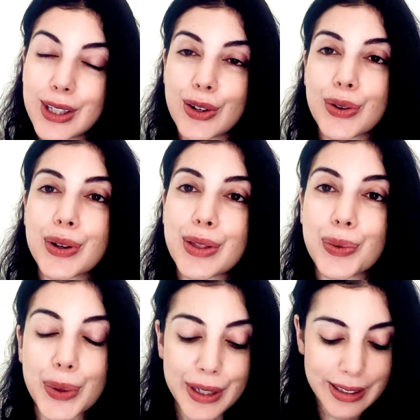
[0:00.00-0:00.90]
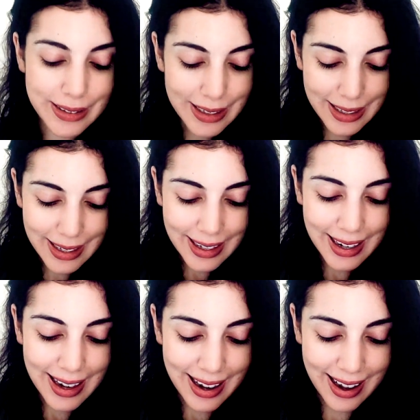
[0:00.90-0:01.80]
in the world.
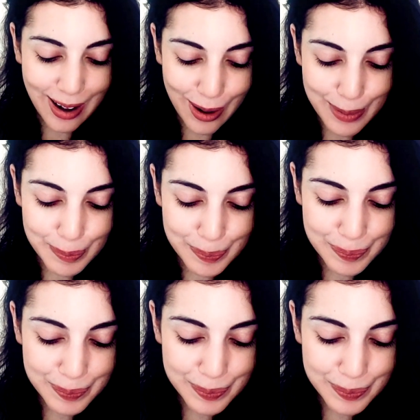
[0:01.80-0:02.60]
I